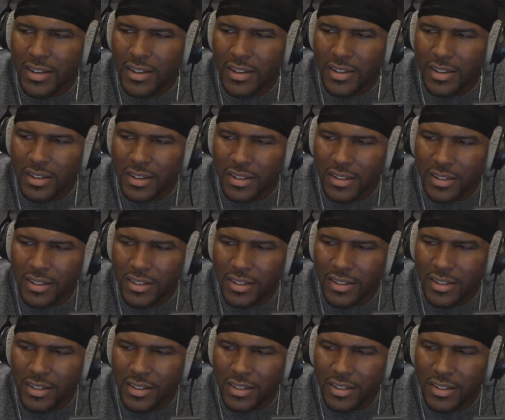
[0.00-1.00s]

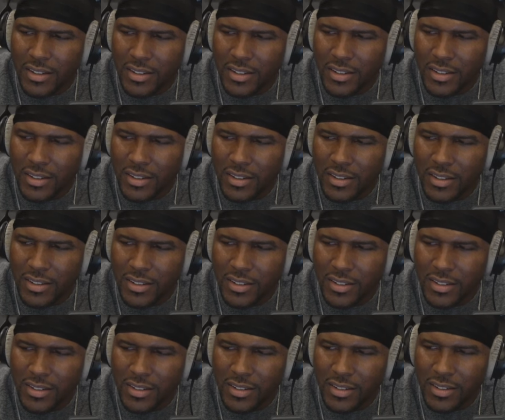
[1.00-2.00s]

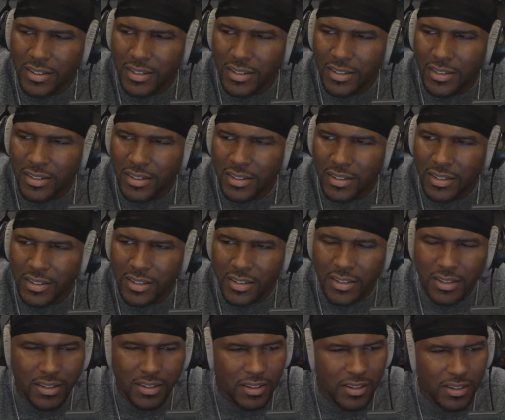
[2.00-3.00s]

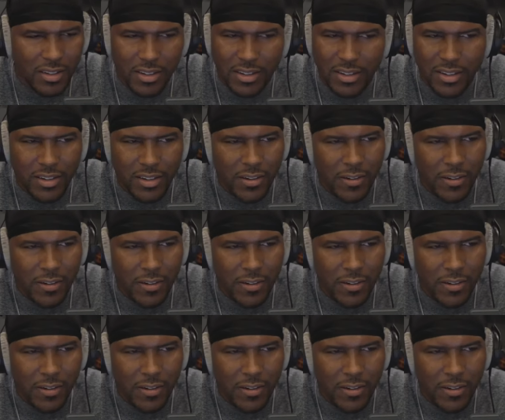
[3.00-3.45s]
Nobody speaks.